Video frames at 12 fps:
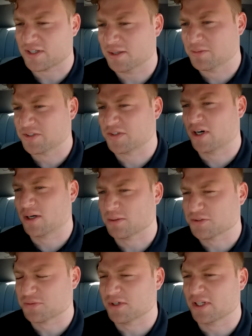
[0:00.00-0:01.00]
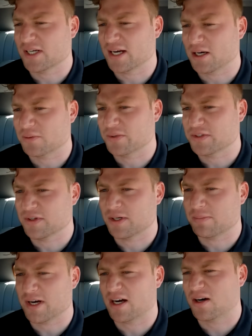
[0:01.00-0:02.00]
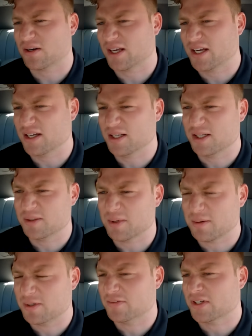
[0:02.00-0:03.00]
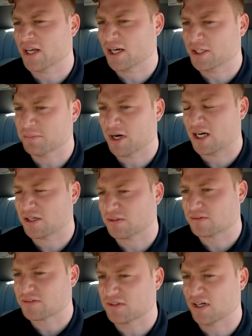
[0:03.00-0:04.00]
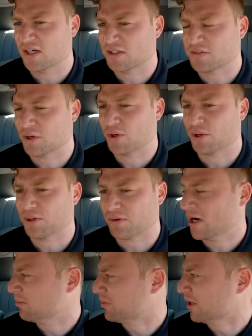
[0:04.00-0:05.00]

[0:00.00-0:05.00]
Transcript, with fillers: time this car was really out, we did about eighty, maybe even ninety miles uh, total around